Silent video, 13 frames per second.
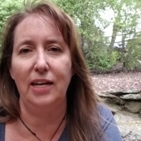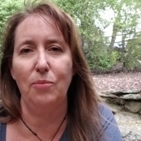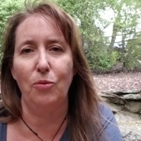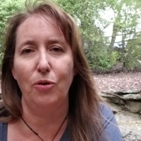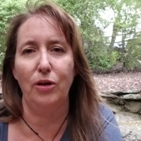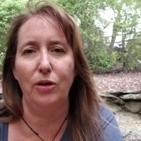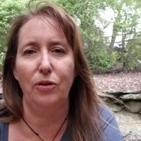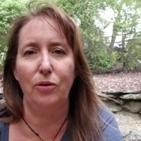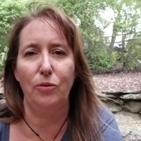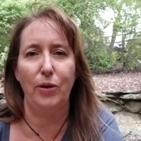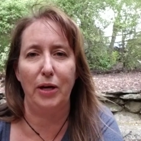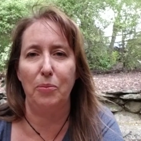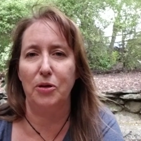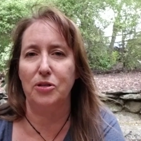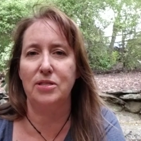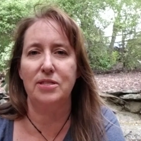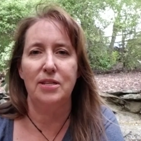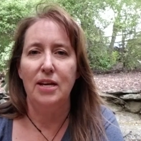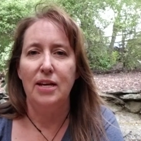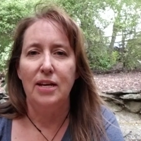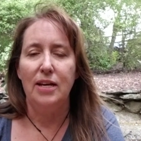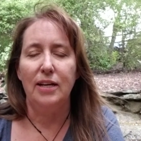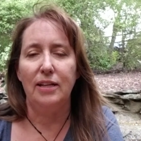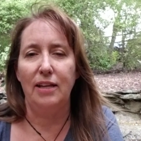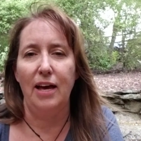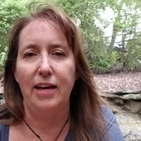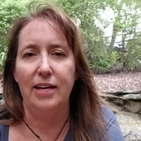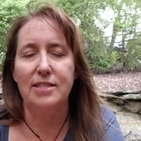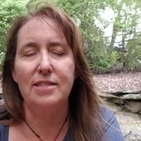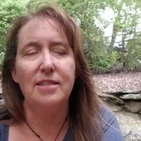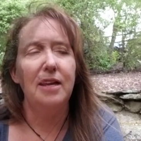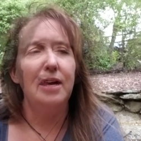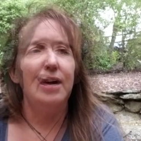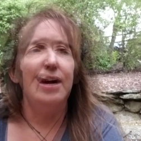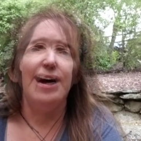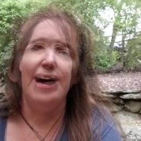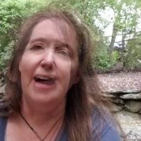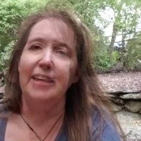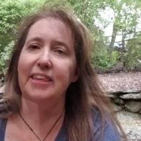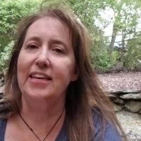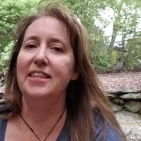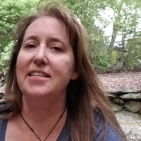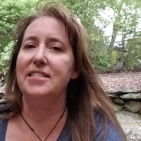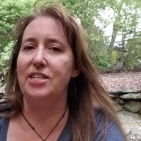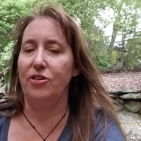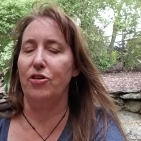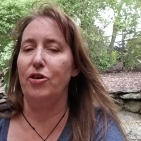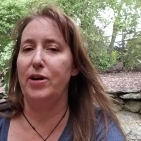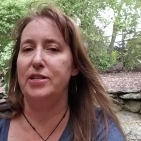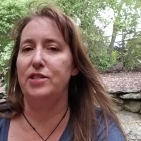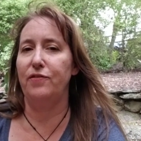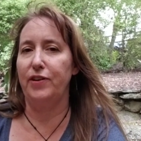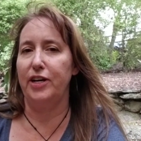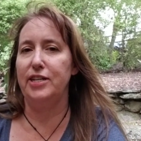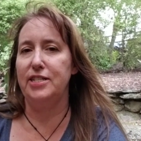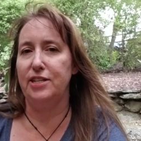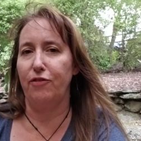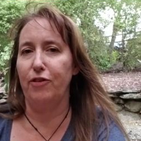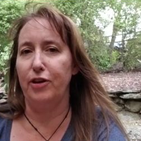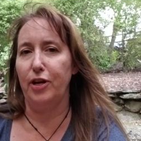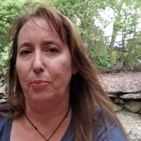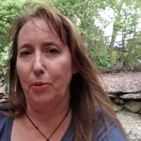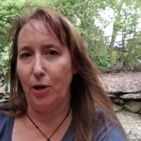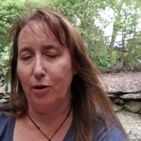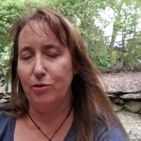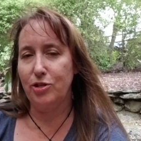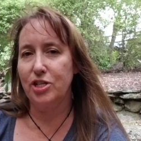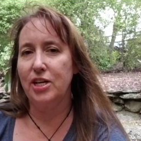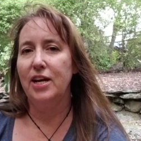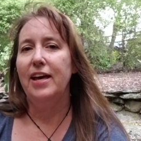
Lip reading: any more QuickBooks clients. I think that Xero has a very different approach.